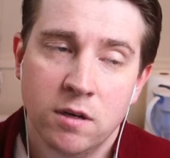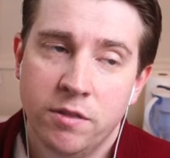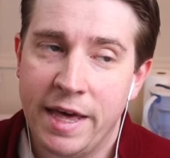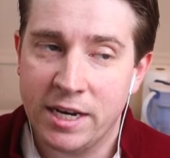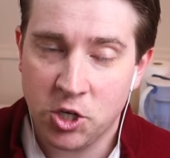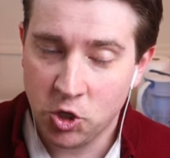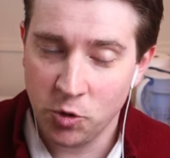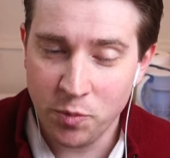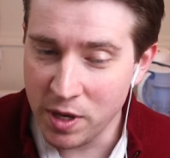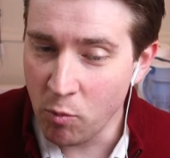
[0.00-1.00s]
That
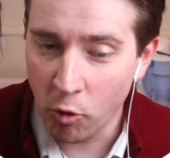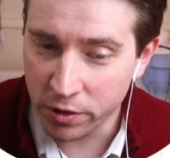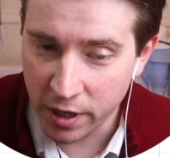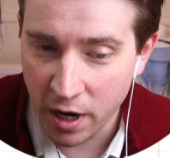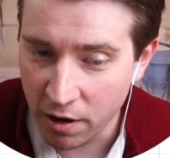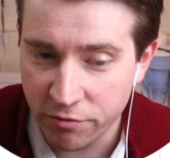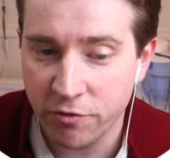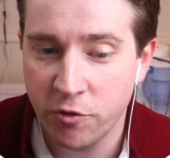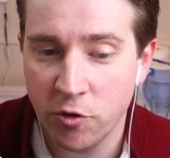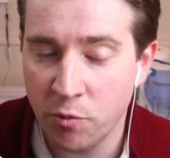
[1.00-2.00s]
should be more than enough
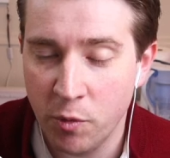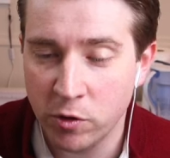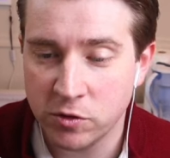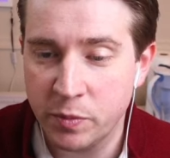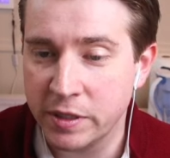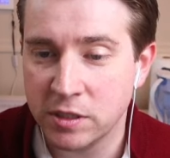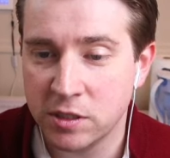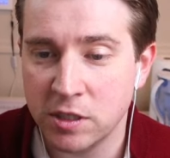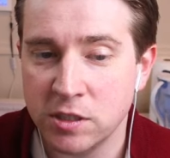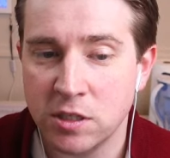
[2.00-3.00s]
for most
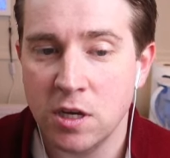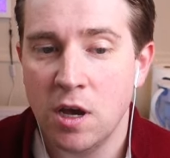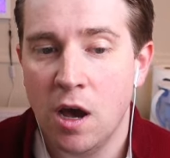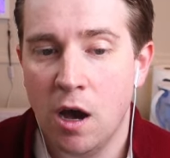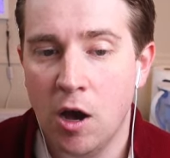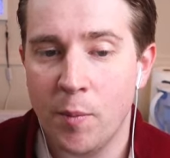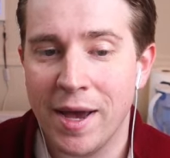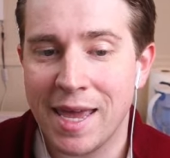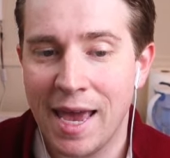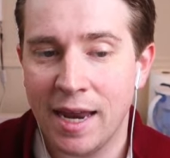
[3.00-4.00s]
businesses.
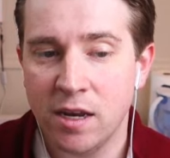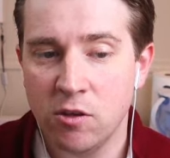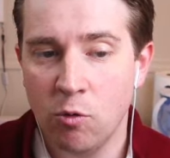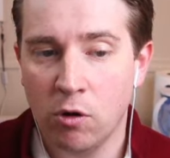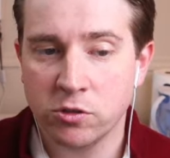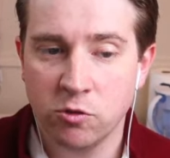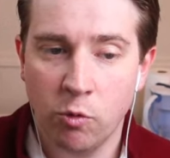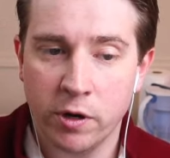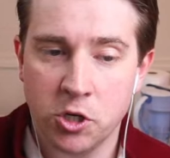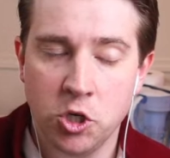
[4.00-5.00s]
Again, you also
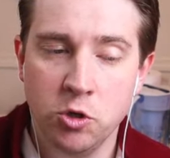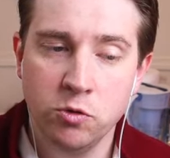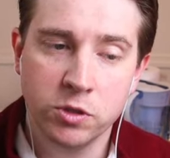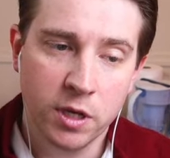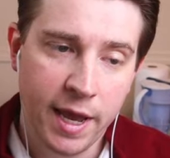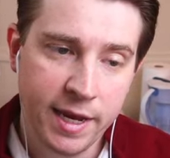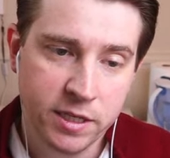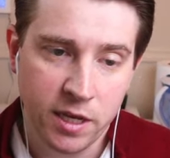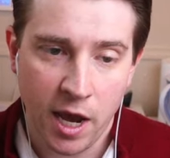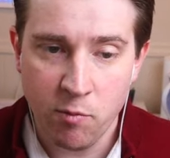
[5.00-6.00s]
want to choose a
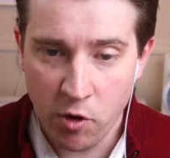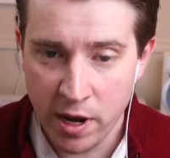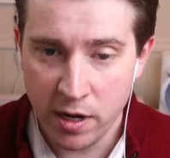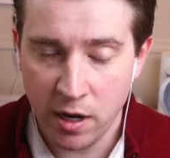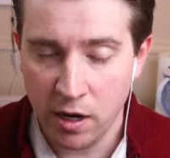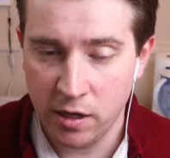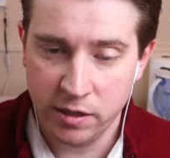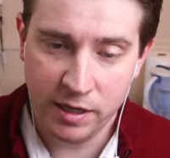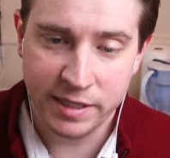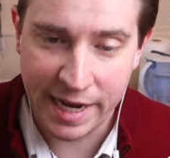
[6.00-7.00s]
time range,
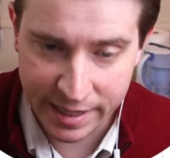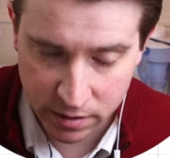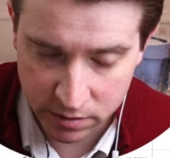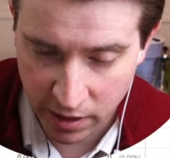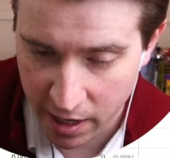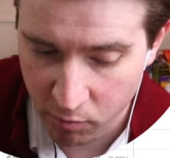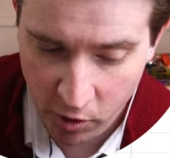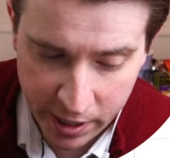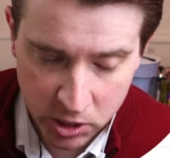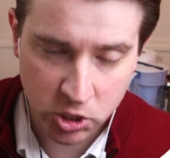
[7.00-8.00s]
time
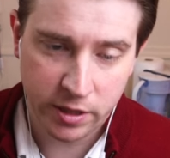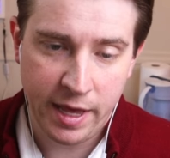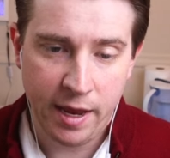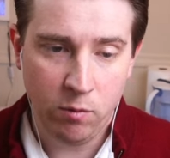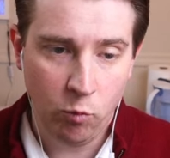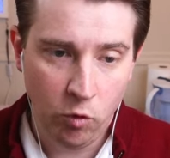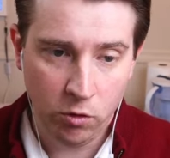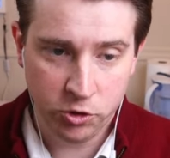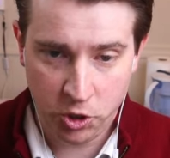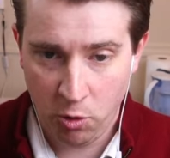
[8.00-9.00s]
range that
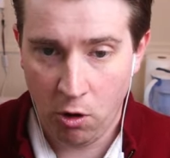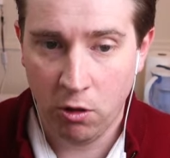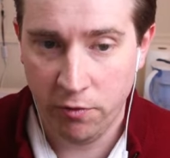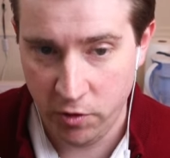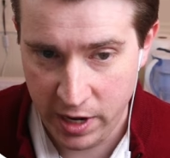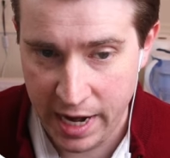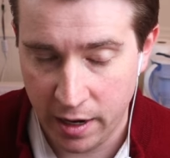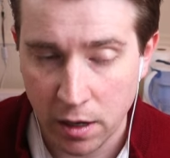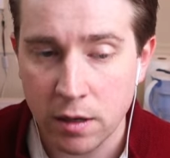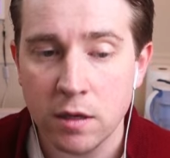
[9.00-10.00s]
will show all of your data.